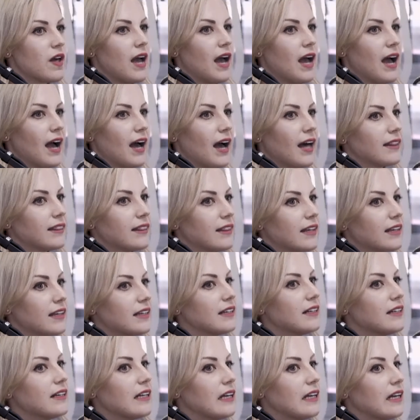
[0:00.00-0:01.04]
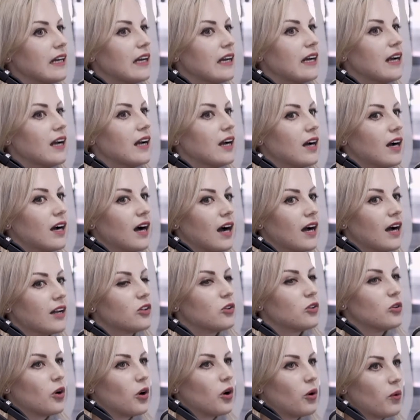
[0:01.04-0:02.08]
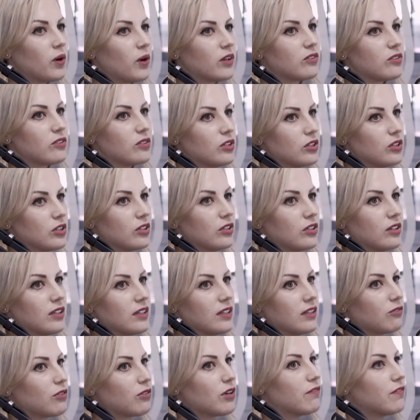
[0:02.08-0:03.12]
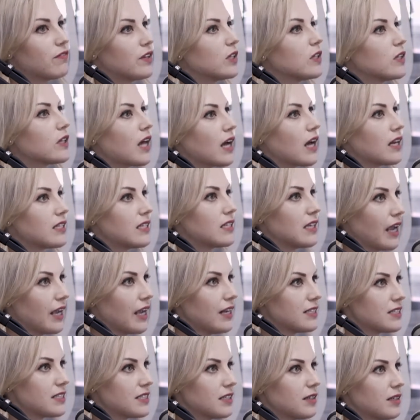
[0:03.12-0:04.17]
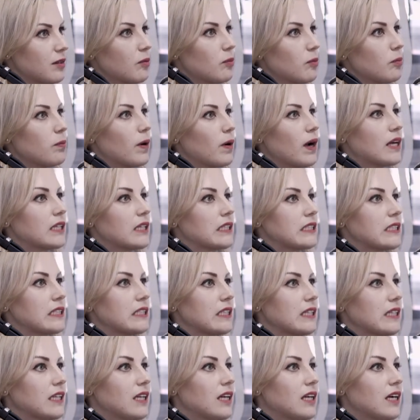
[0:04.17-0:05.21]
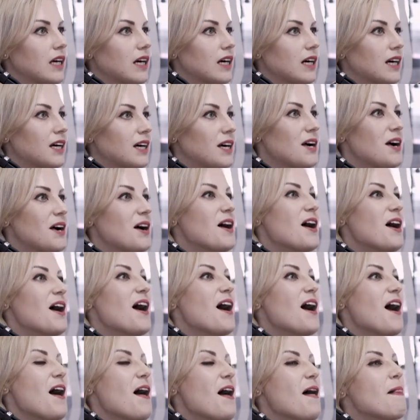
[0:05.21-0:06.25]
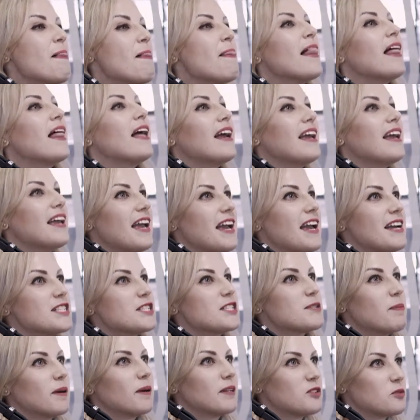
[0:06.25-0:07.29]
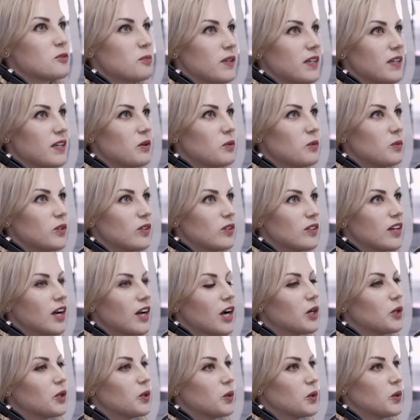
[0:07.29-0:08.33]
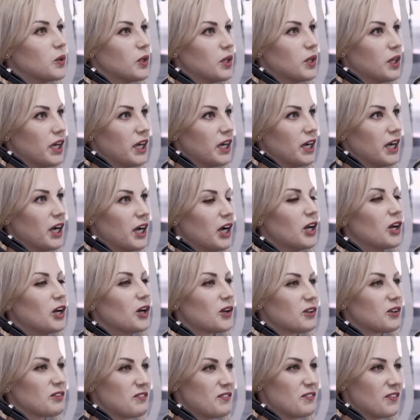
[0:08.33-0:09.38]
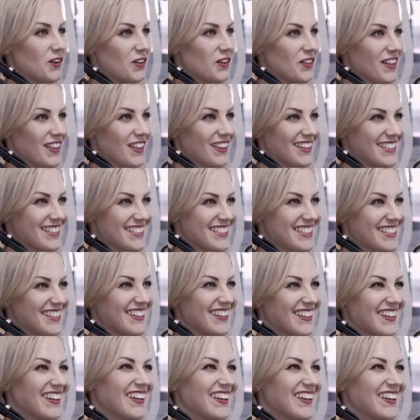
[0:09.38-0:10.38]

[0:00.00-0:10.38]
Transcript: And then I do not want to reveal that yet. But obviously. Don't give us some sweet stuff, but tell us. Yes, but we will go a lot further this year.